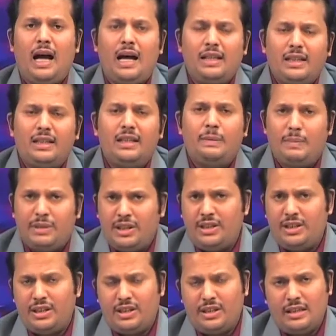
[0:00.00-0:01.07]
the other
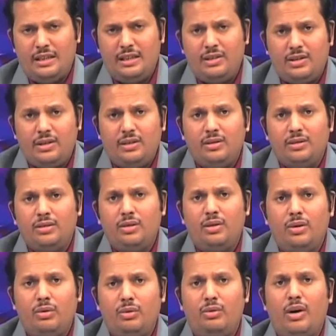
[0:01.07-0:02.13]
representationalist,
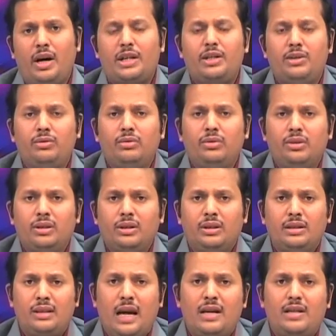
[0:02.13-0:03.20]
who argue
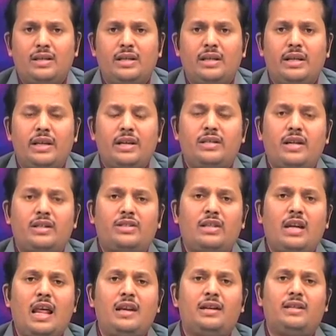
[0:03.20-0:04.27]
that
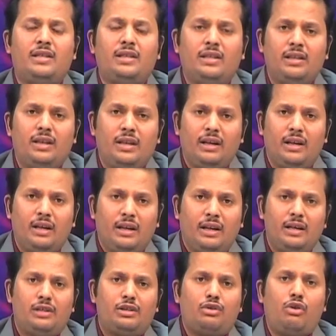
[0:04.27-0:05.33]
intentionality
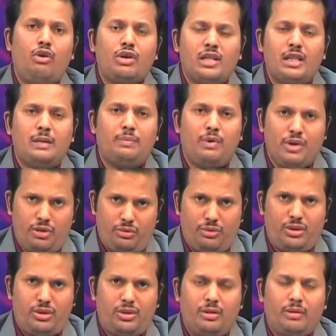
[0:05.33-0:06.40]
is causally
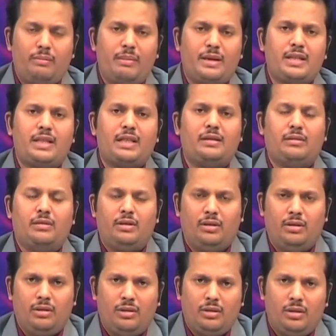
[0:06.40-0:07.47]
produced by certain
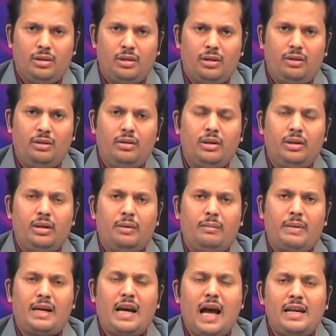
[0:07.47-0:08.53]

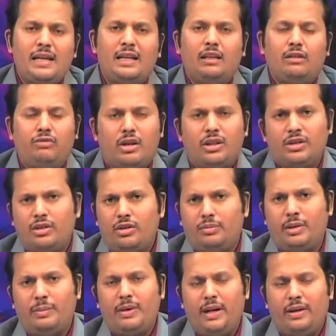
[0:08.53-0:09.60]
mechanical function
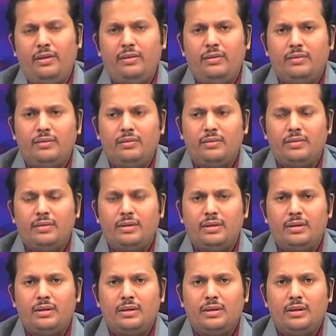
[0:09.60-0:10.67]
of the brain.
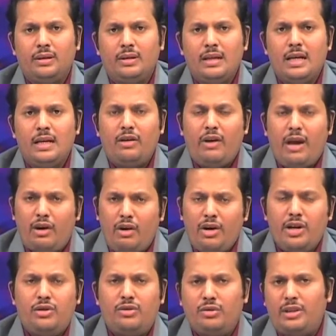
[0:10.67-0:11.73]
Now,
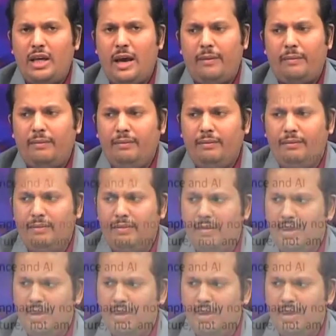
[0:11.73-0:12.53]
according to them